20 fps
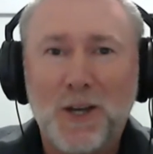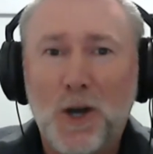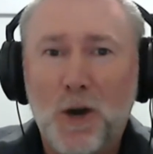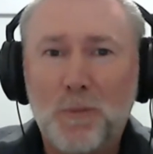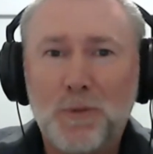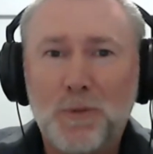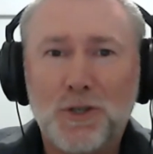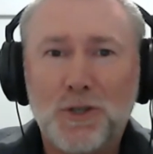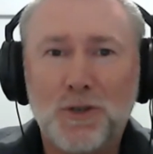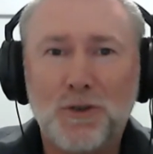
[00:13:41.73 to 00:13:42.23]

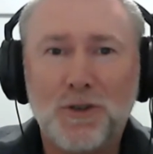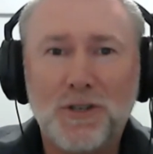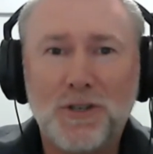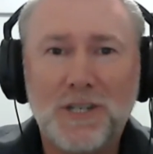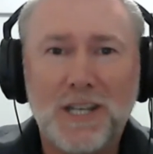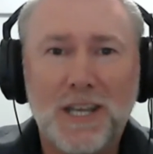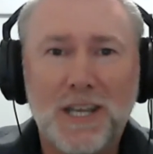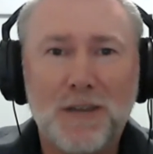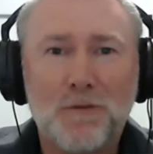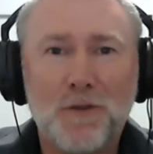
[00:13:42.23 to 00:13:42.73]

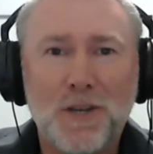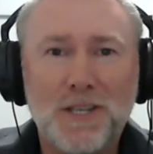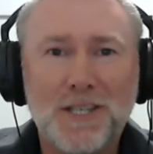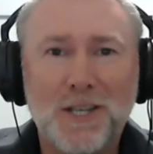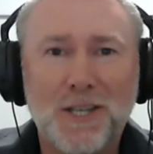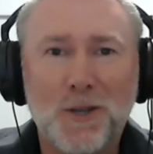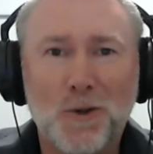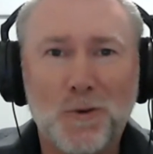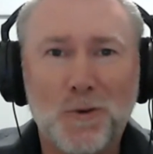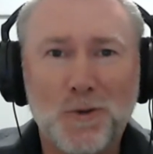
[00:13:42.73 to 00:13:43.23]
opportunity every
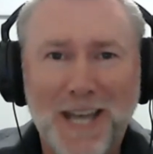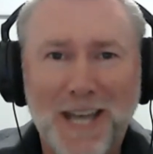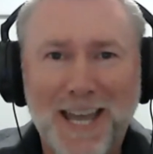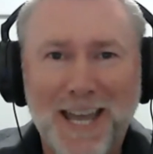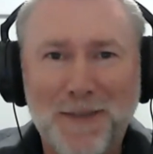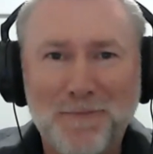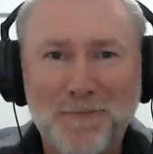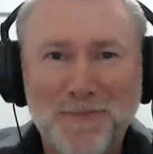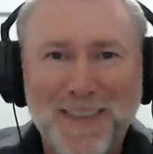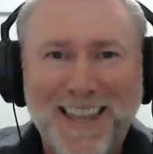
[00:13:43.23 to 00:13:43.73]
single
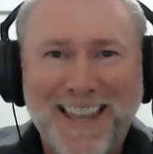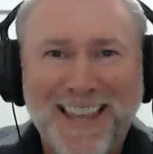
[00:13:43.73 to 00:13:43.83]
day.